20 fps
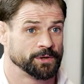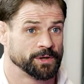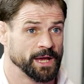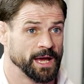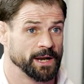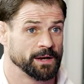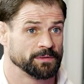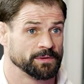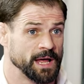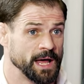you
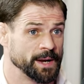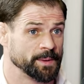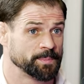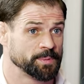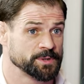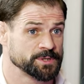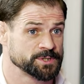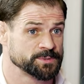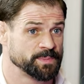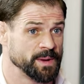get a lot of
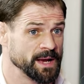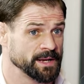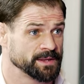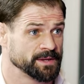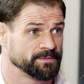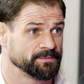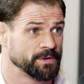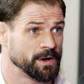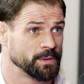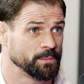
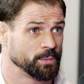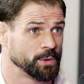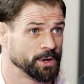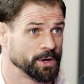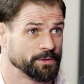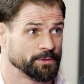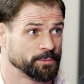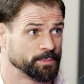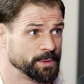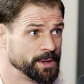perspective on what
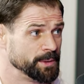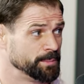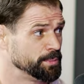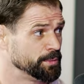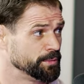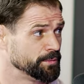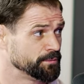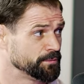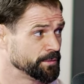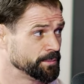other
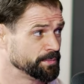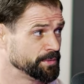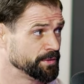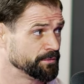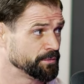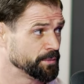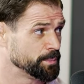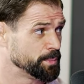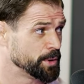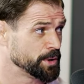people from
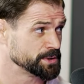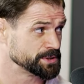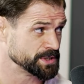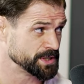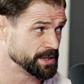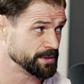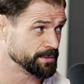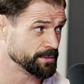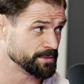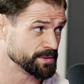different parts
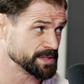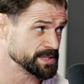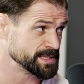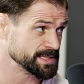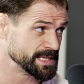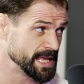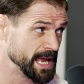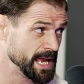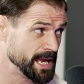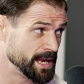of either the
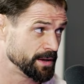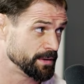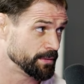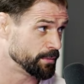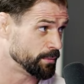state